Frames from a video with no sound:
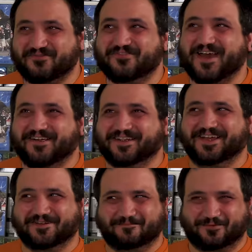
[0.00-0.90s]

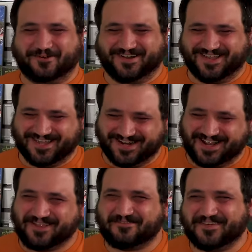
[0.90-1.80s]
very important, and
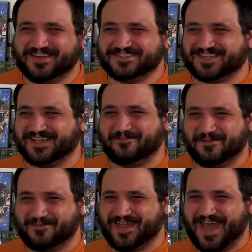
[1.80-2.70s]
it feels like it
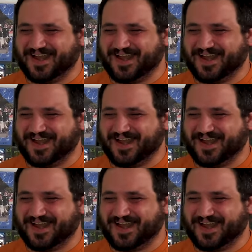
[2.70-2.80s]
might be